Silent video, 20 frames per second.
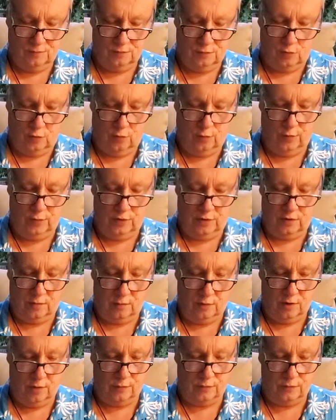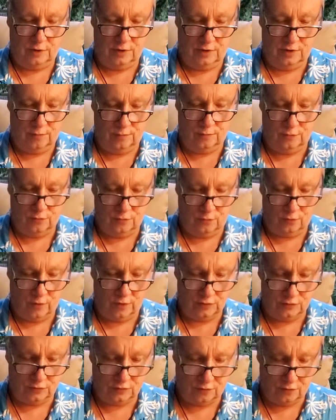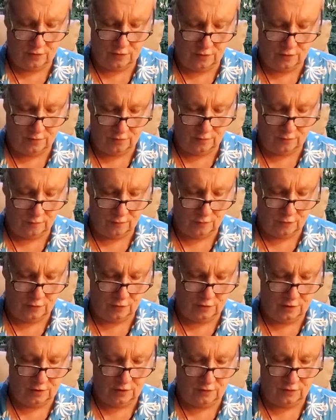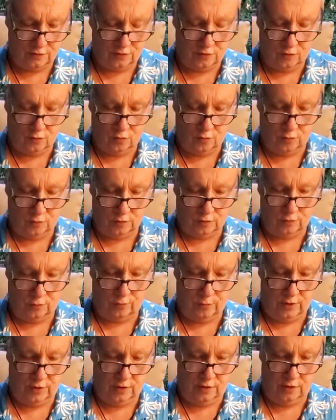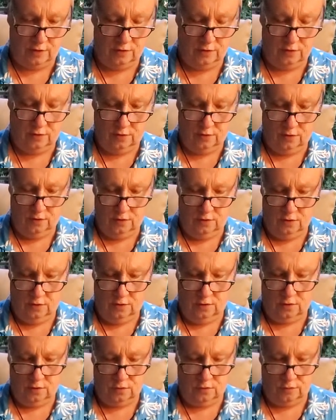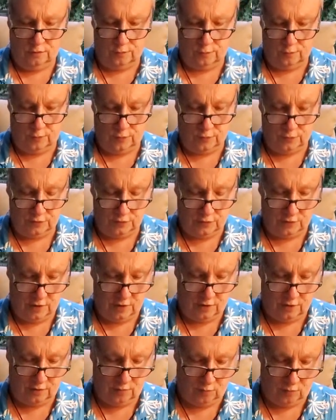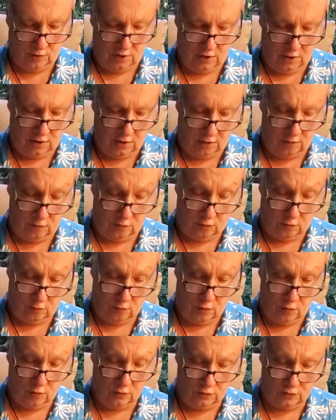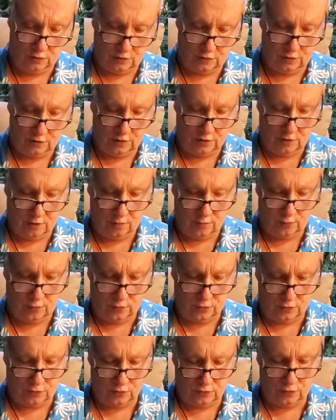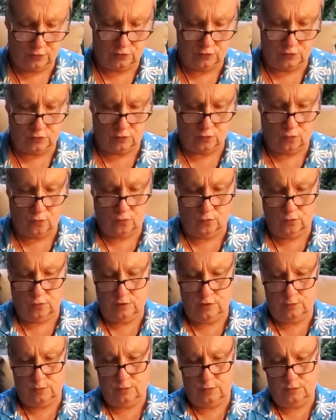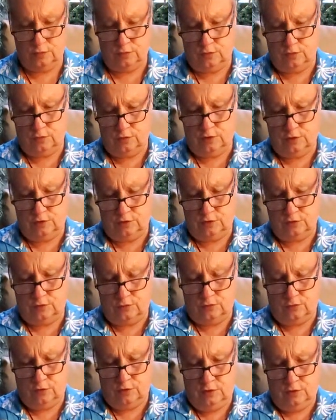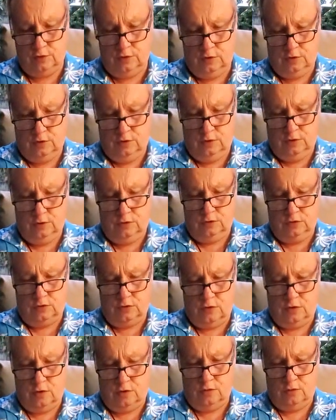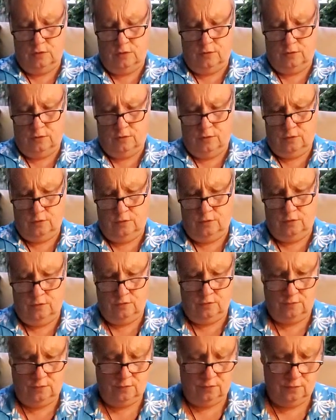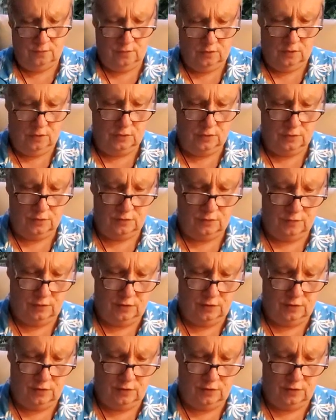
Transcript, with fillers: Go pick them up, take them to a restaurant, and we're going to get to know them a little bit. Look for personality and behavior, mostly personal stories, personal history, childhood, so you